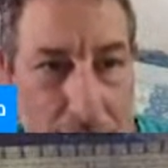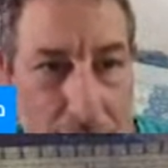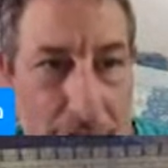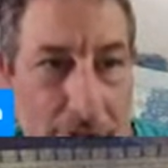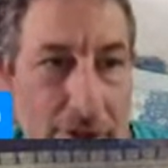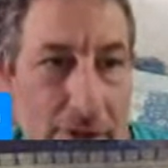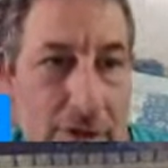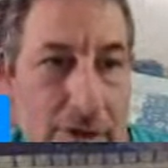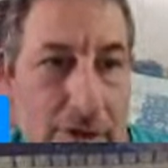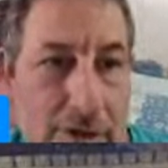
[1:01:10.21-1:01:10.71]

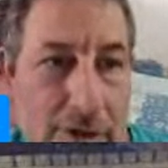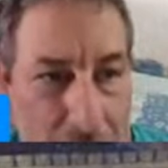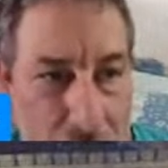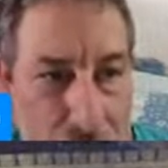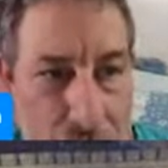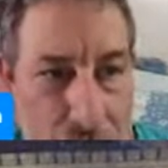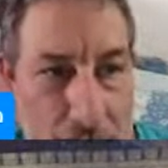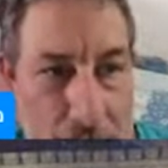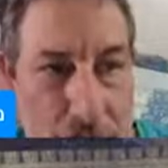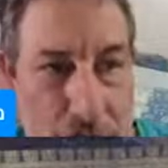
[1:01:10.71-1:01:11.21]
of the
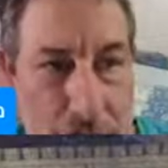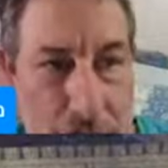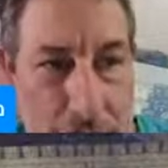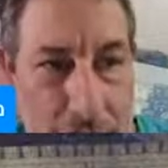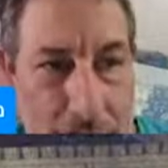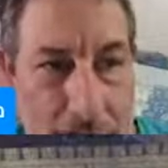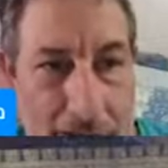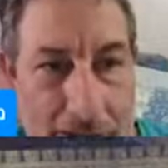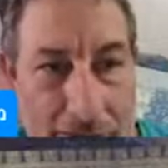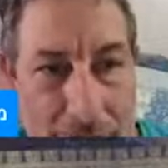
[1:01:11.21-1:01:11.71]
instructions of God,
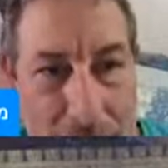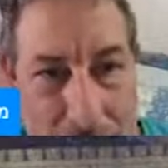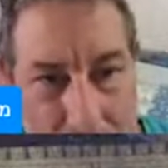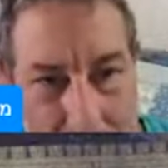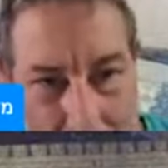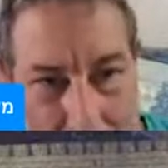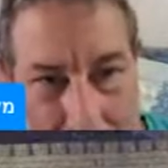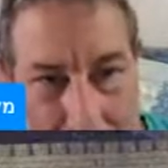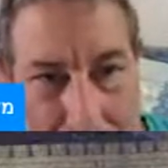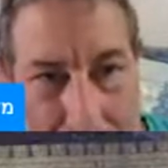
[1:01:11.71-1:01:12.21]
even though it's
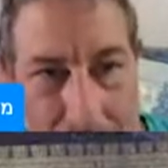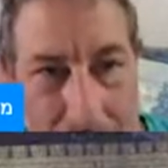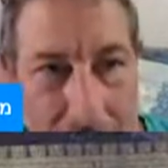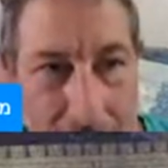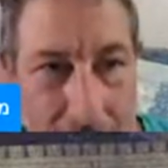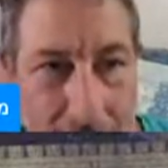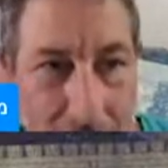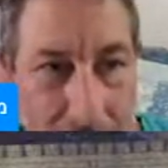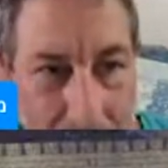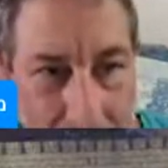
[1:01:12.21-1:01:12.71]
not in the
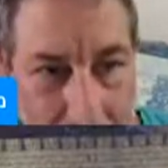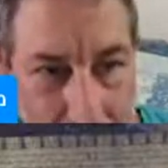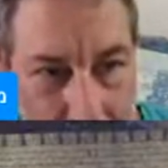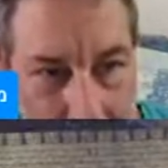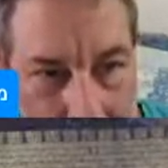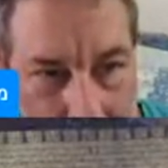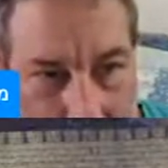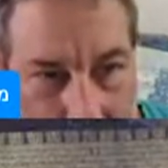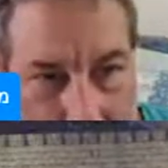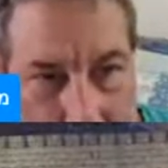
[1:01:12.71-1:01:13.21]
construct form,
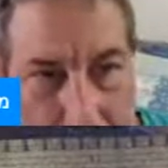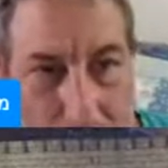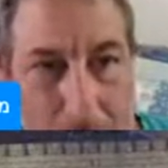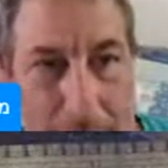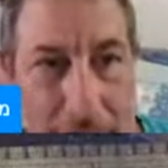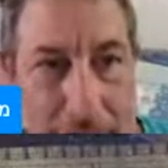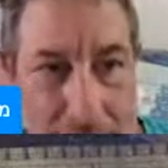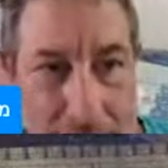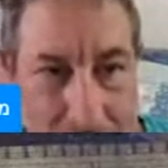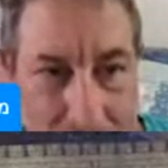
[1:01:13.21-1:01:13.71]
but
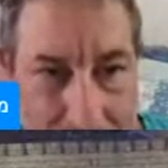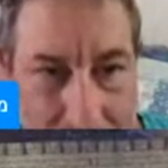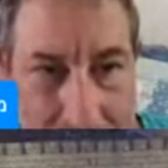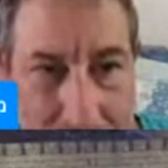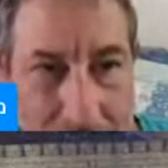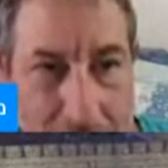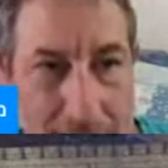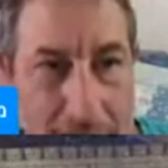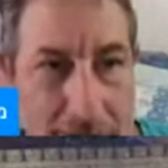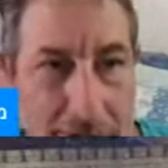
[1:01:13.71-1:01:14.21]
the
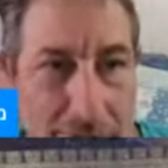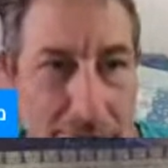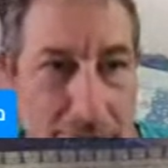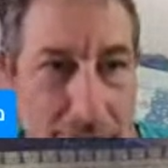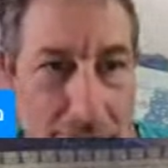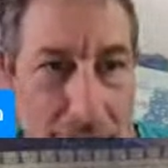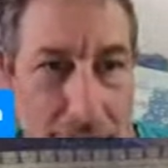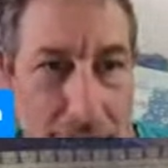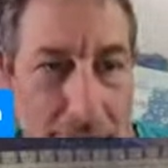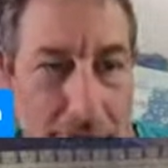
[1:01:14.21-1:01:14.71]

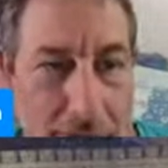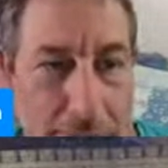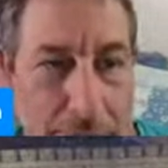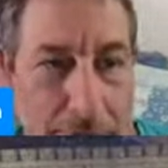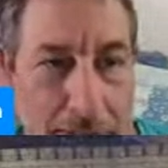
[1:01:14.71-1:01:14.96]
implication there.